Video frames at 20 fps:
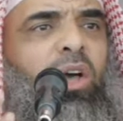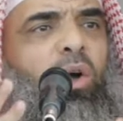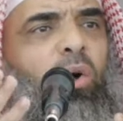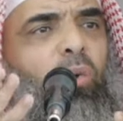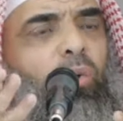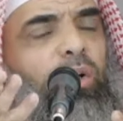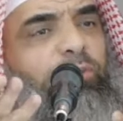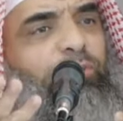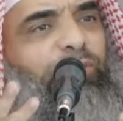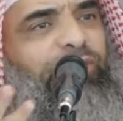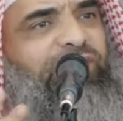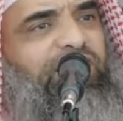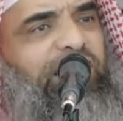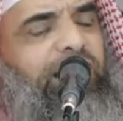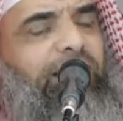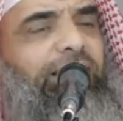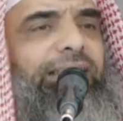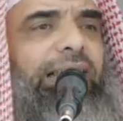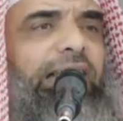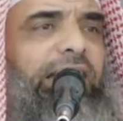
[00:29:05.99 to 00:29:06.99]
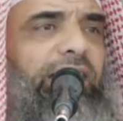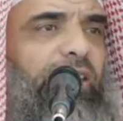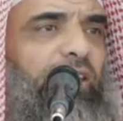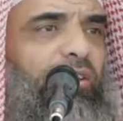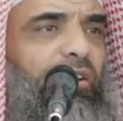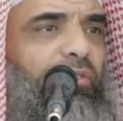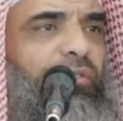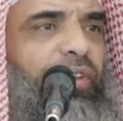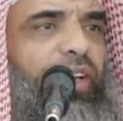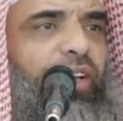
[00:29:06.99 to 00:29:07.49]
will facilitate
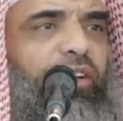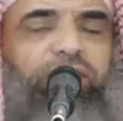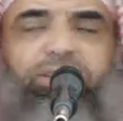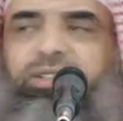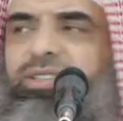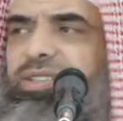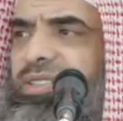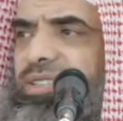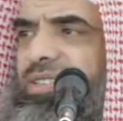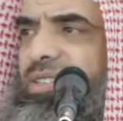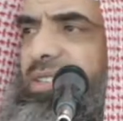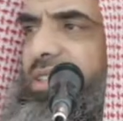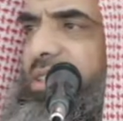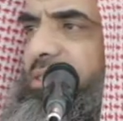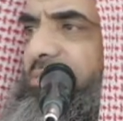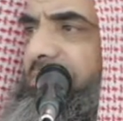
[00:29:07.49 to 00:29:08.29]
their affairs.